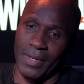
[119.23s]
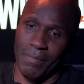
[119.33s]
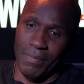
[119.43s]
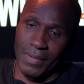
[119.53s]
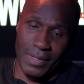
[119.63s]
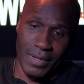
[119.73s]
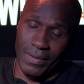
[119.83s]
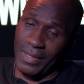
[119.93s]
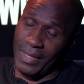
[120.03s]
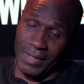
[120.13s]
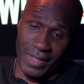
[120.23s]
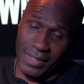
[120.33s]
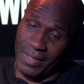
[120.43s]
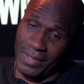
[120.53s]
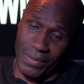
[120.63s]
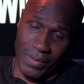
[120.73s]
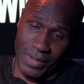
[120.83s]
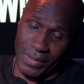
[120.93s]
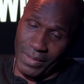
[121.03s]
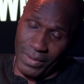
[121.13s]
Uh, you know, it just your,
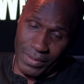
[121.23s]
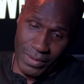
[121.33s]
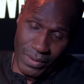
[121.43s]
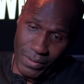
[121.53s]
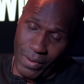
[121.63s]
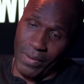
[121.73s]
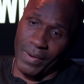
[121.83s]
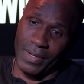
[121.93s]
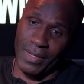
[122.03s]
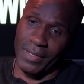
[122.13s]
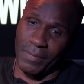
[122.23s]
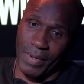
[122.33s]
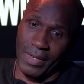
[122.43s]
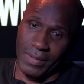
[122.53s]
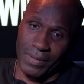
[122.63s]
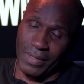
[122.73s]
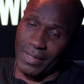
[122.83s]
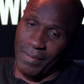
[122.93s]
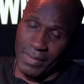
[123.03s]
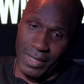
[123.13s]
your, your aura is special. It's
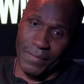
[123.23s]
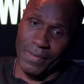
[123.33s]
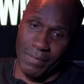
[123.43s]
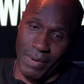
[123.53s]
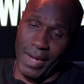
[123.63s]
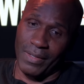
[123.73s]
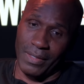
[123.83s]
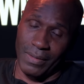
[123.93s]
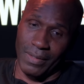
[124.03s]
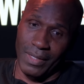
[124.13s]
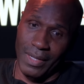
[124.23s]
something different about you.